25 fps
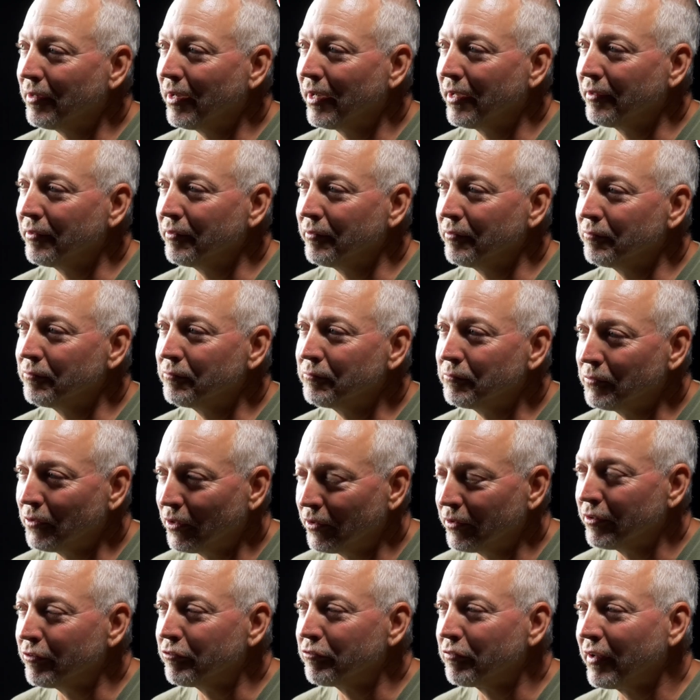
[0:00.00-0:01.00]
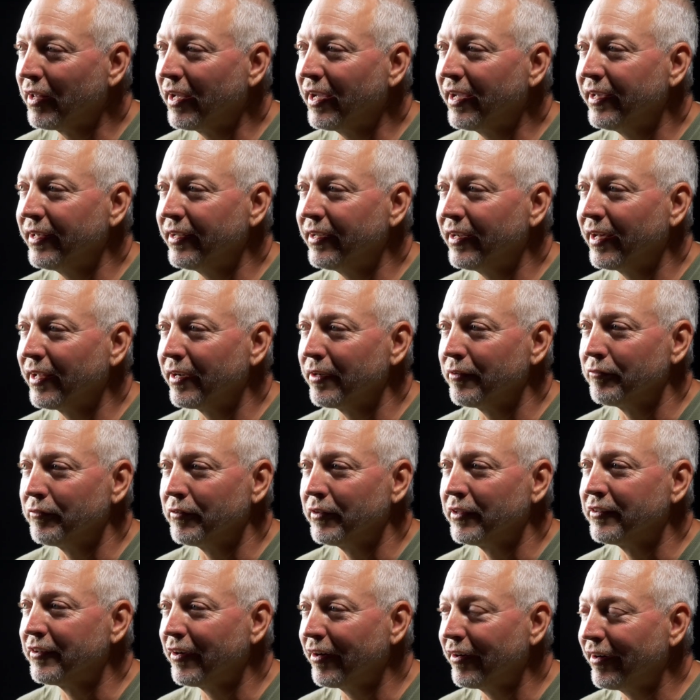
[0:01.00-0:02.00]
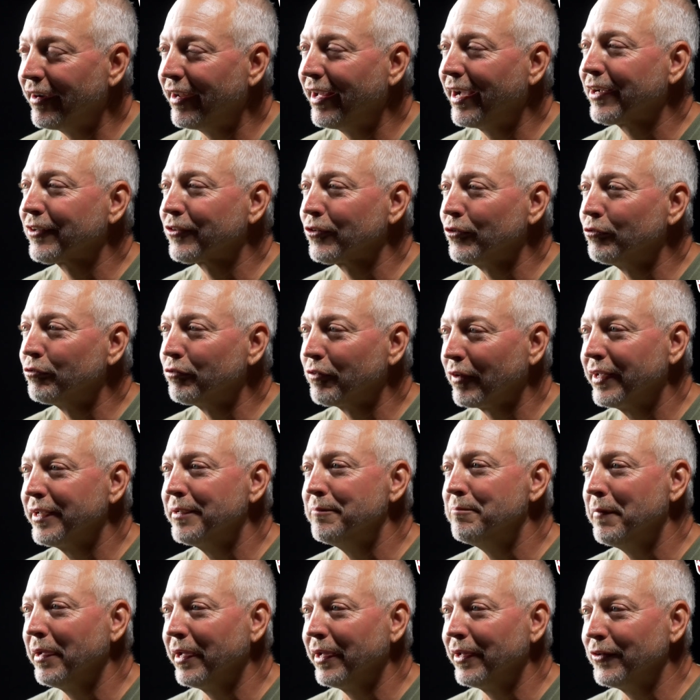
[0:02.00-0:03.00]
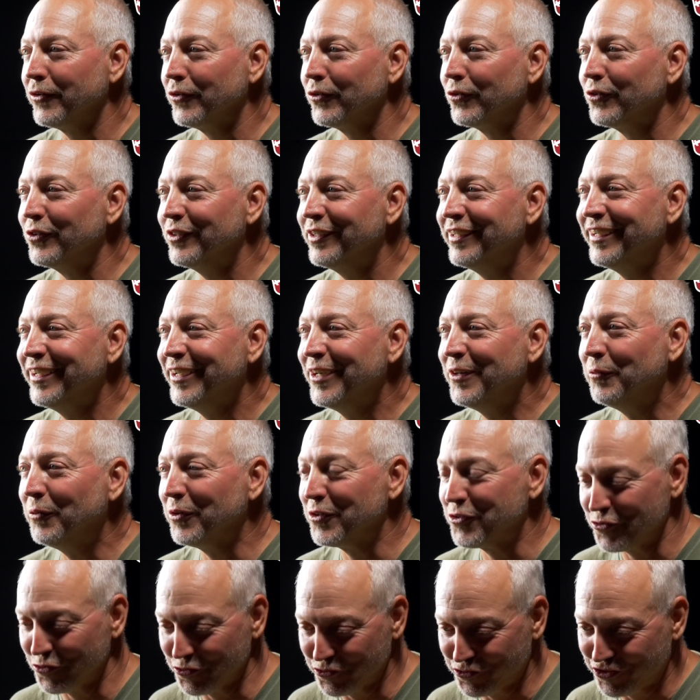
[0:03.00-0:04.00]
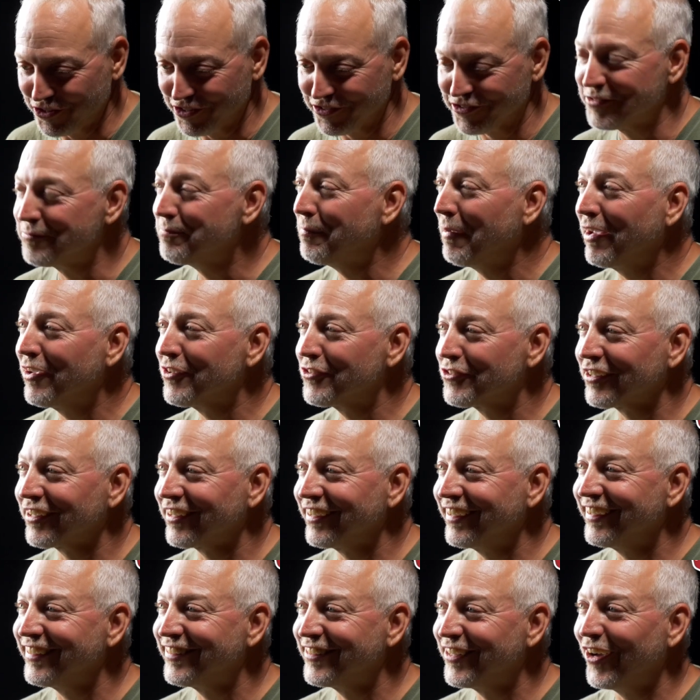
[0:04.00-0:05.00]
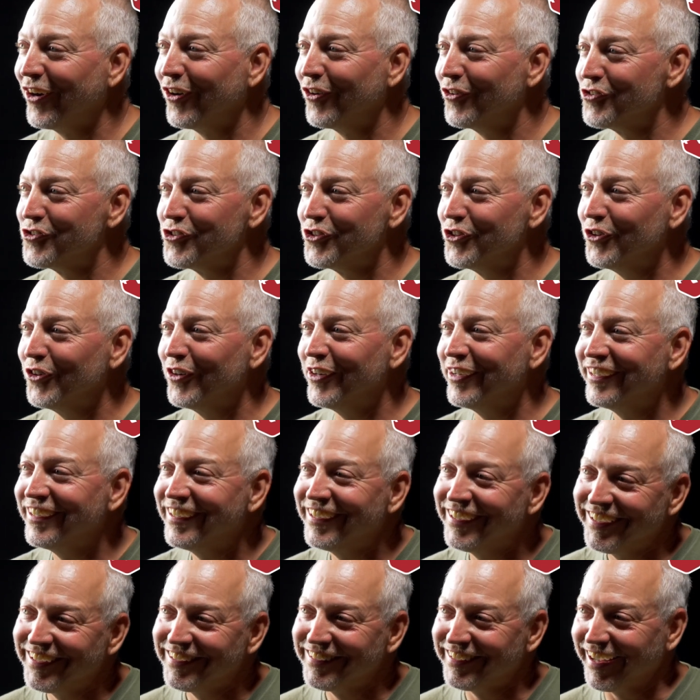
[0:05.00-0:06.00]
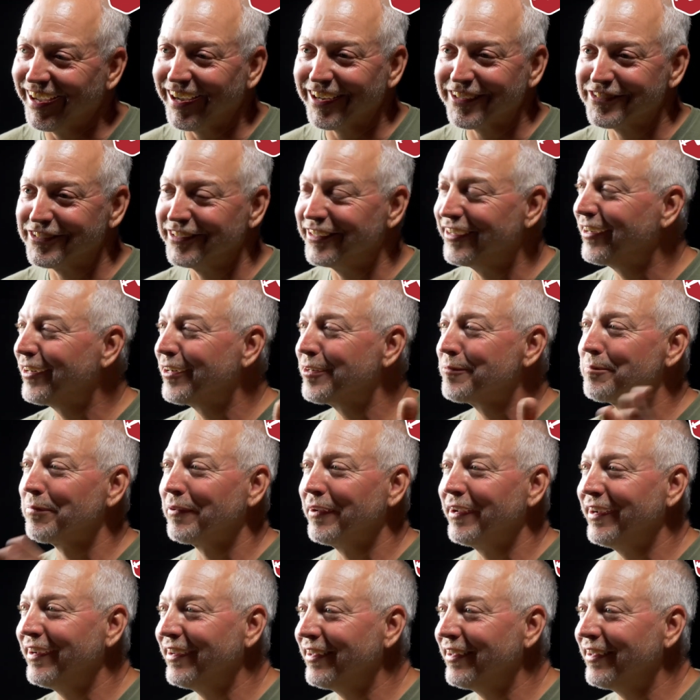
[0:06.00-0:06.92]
I learned to fly it out of the Pterodactyl flight manual, which is just basically tells you taxi the airplane